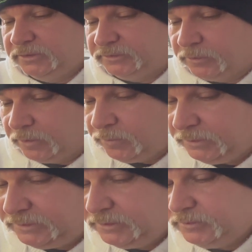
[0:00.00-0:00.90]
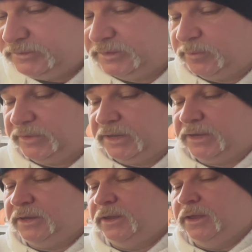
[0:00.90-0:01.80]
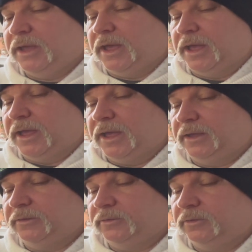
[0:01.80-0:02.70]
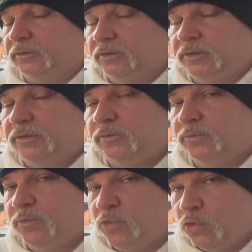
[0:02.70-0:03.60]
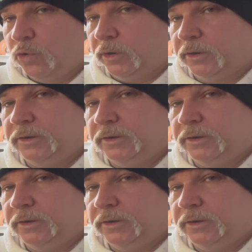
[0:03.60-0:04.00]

so I want to do something a little more